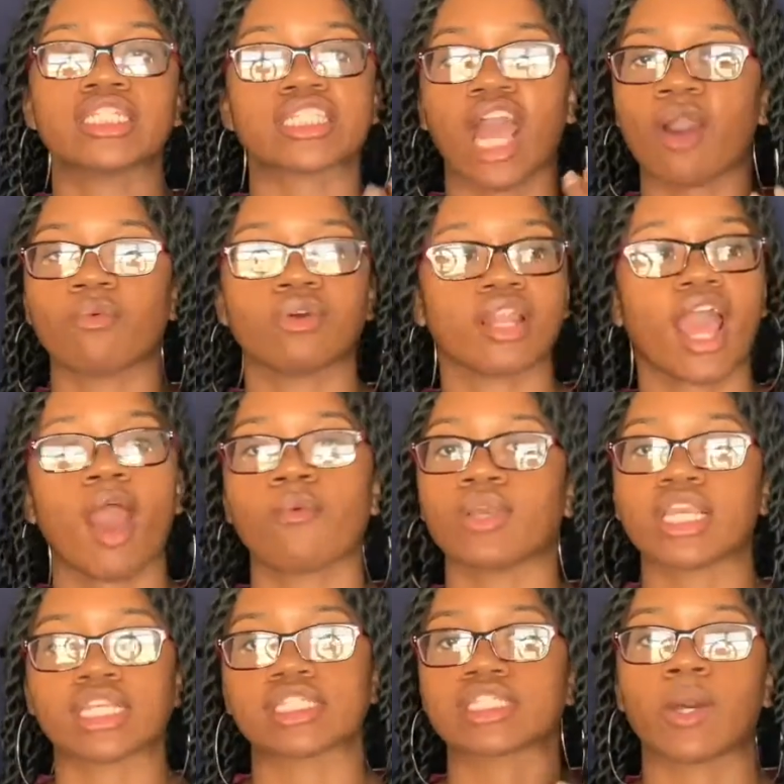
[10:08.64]
I would I would
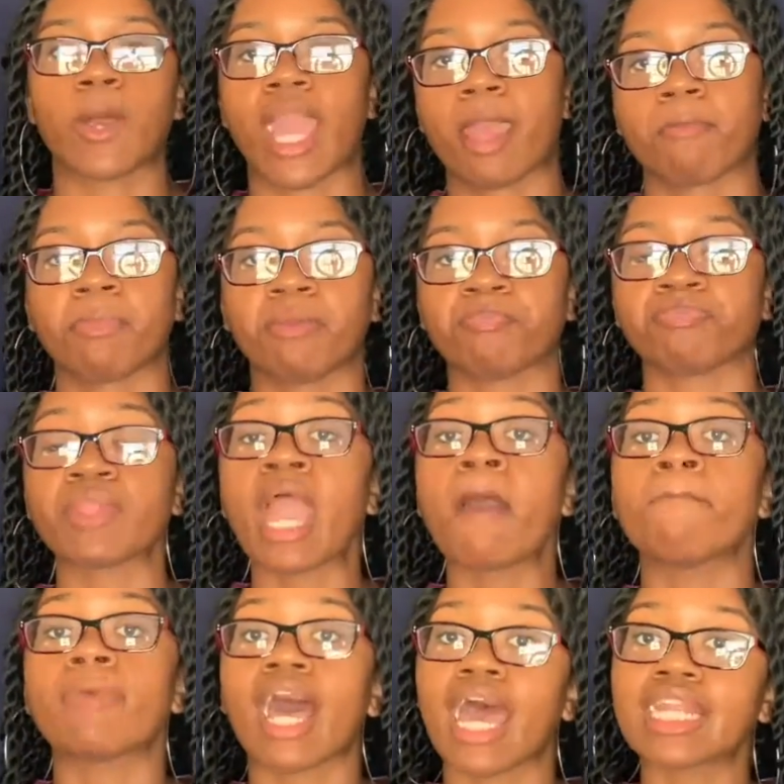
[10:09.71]
get so happy.
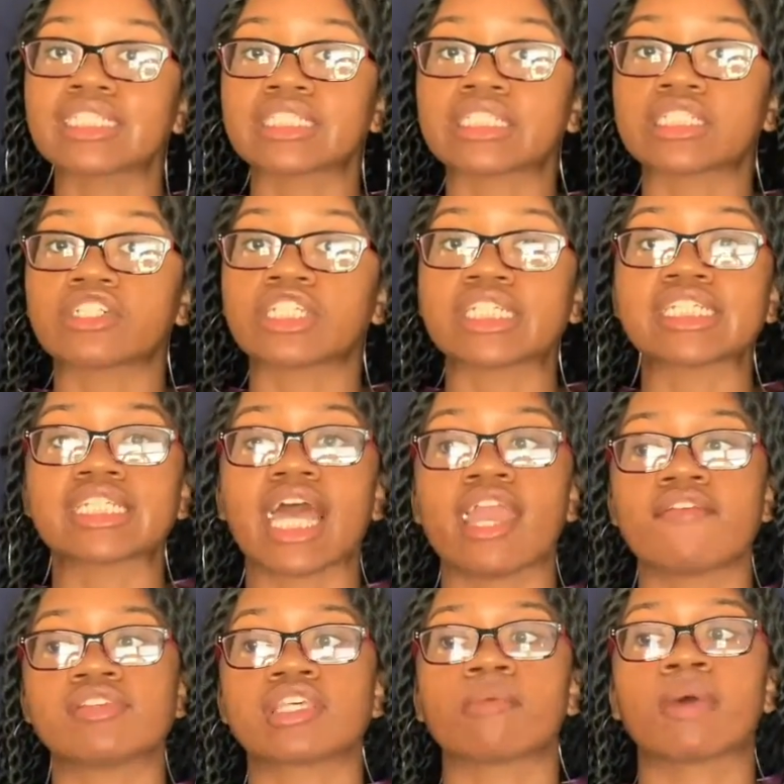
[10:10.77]
But honestly, literally, it's like
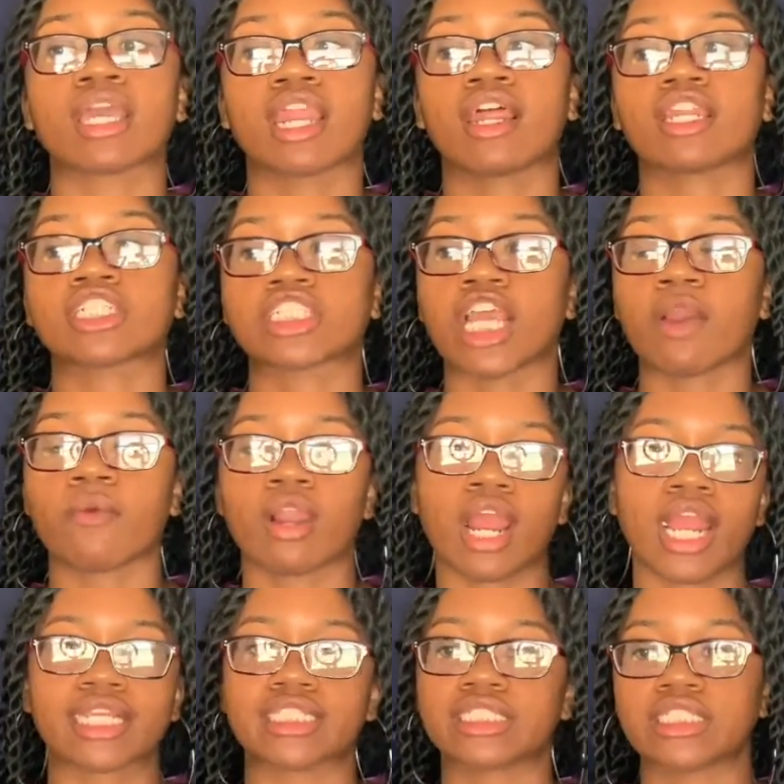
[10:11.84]
every time I get out the shower,
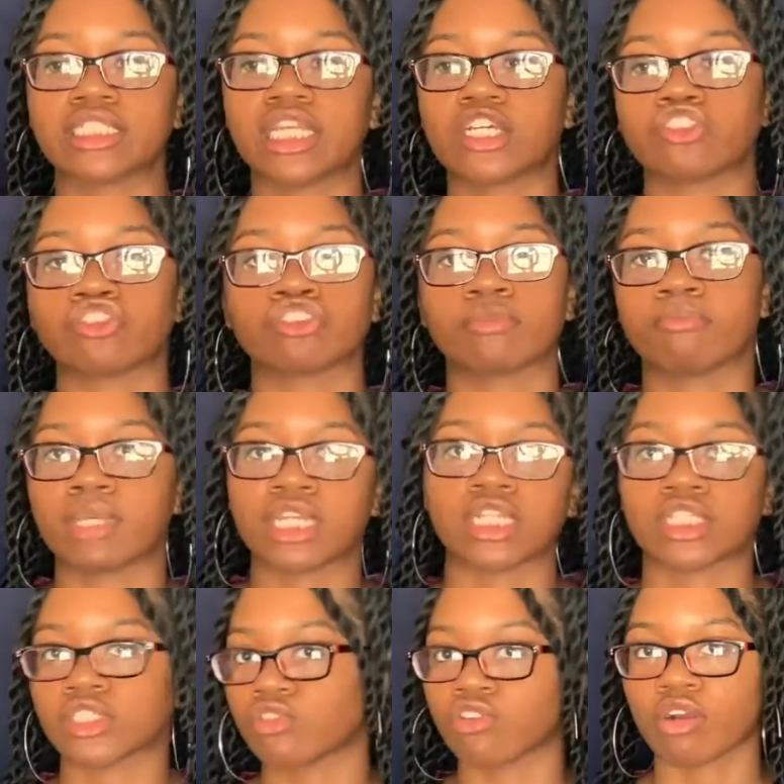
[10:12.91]
I see a
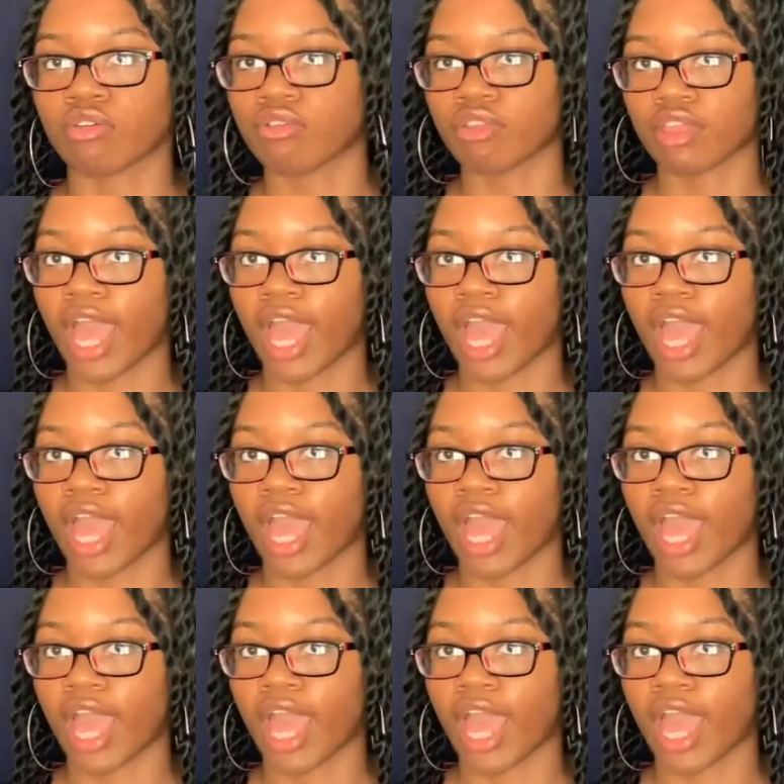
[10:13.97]
tremendous growth.